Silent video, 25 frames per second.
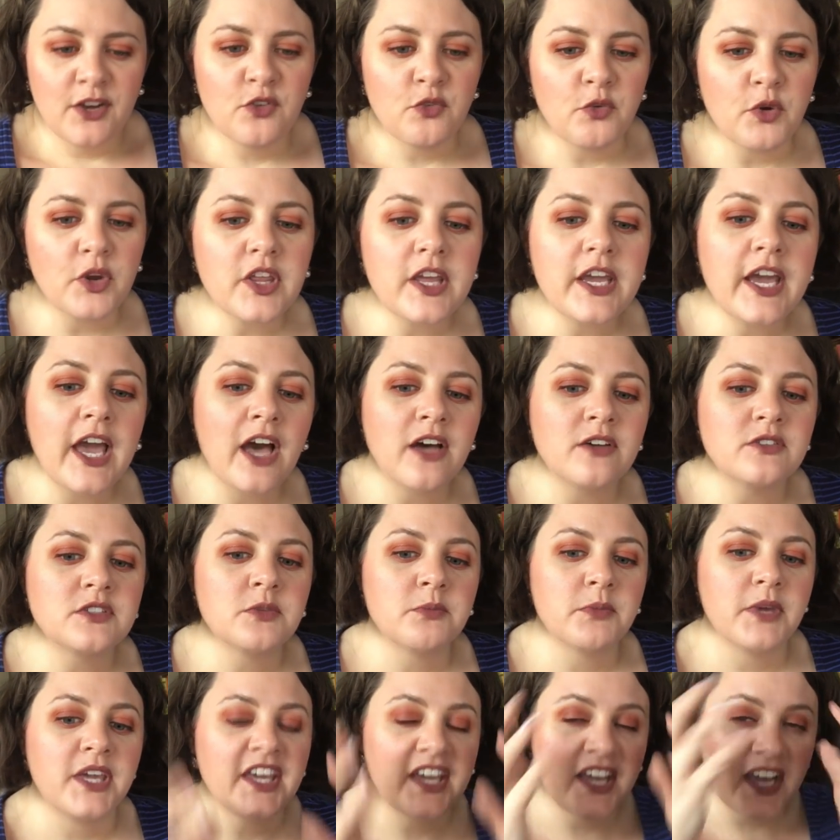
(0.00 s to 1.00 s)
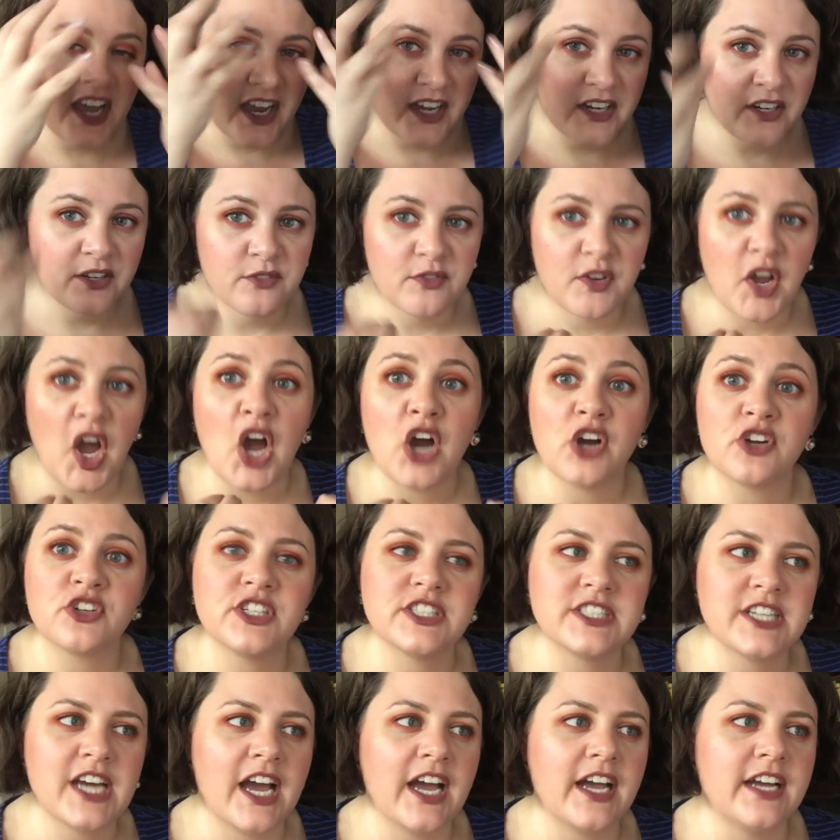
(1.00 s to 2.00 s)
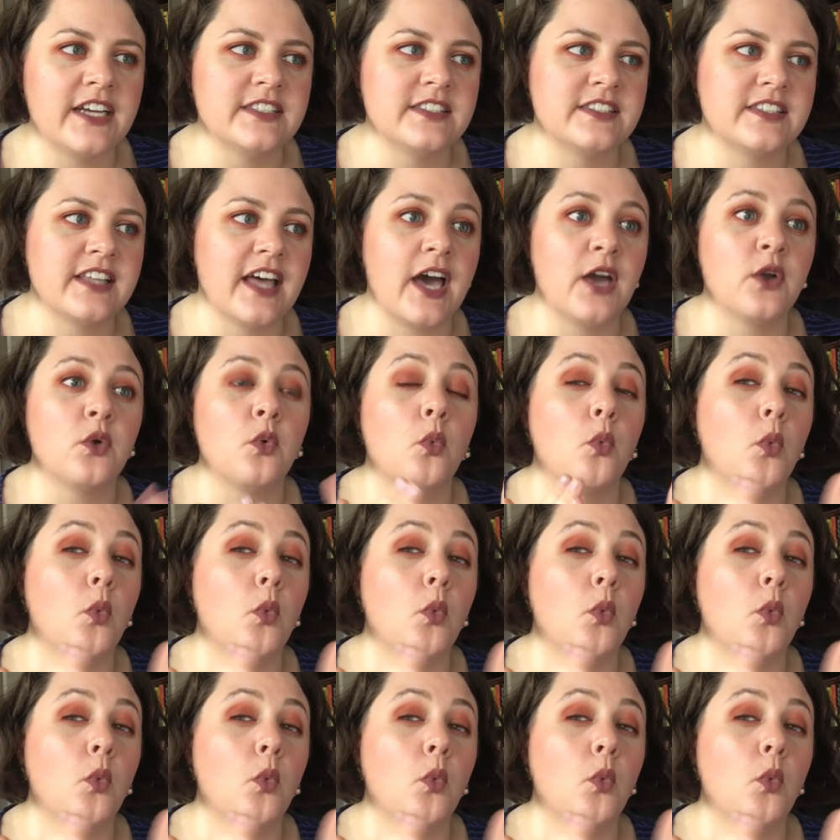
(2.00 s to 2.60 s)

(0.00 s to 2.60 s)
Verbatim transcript: really helped me kind of concretize that